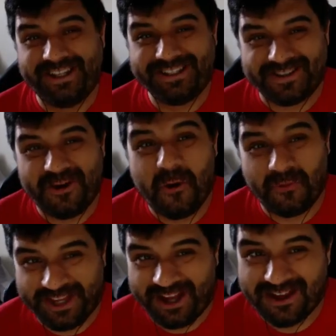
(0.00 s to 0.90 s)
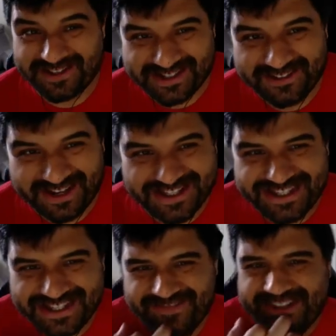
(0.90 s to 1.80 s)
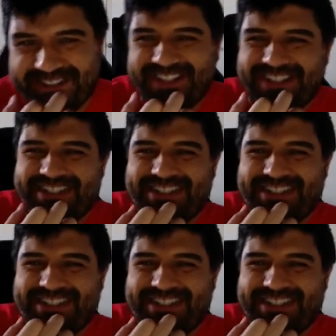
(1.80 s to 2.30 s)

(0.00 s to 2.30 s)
So only Osto gets to the middle.